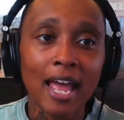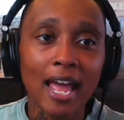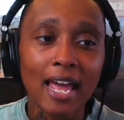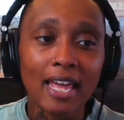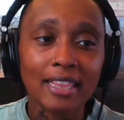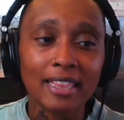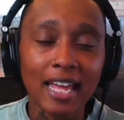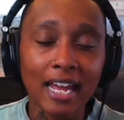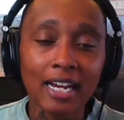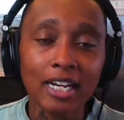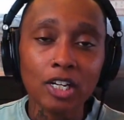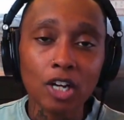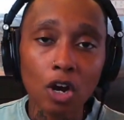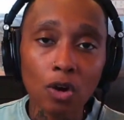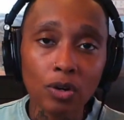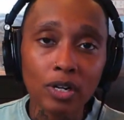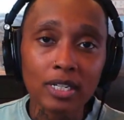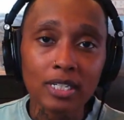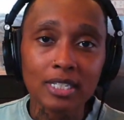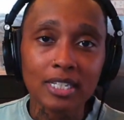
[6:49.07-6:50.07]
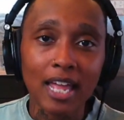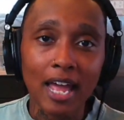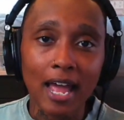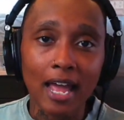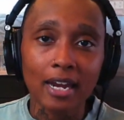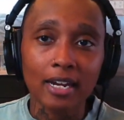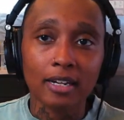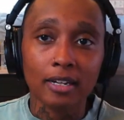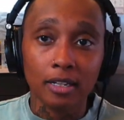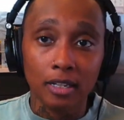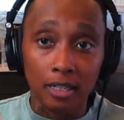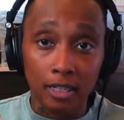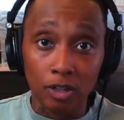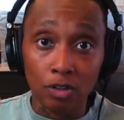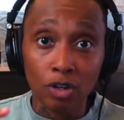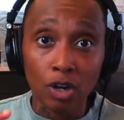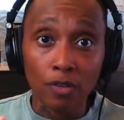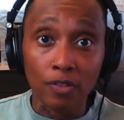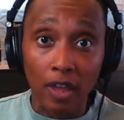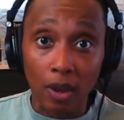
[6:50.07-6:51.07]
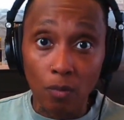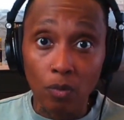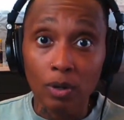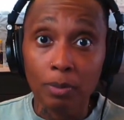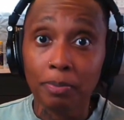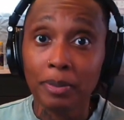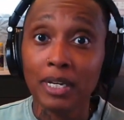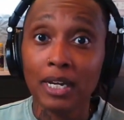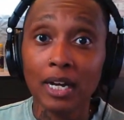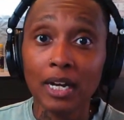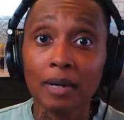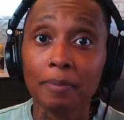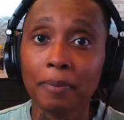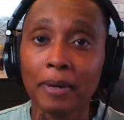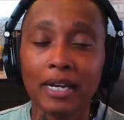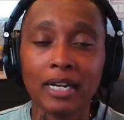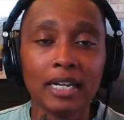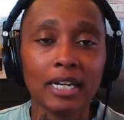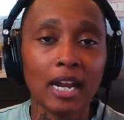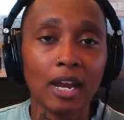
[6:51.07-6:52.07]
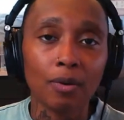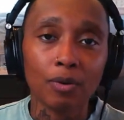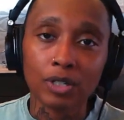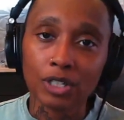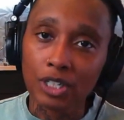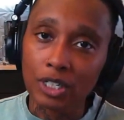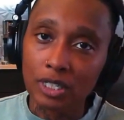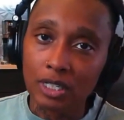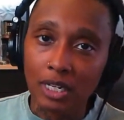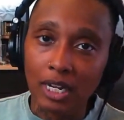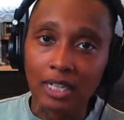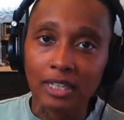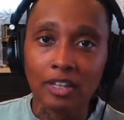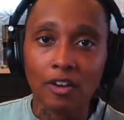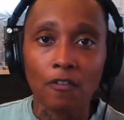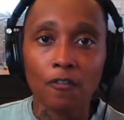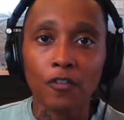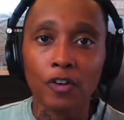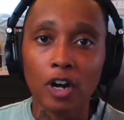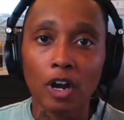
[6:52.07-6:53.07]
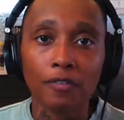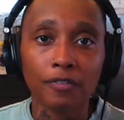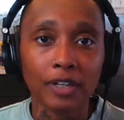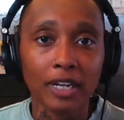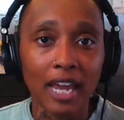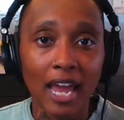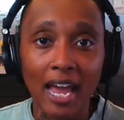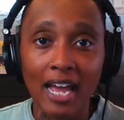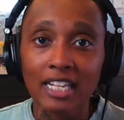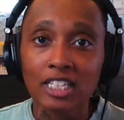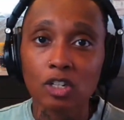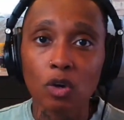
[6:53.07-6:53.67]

and they noticed that they would be up and then they would just let their foot off the gas.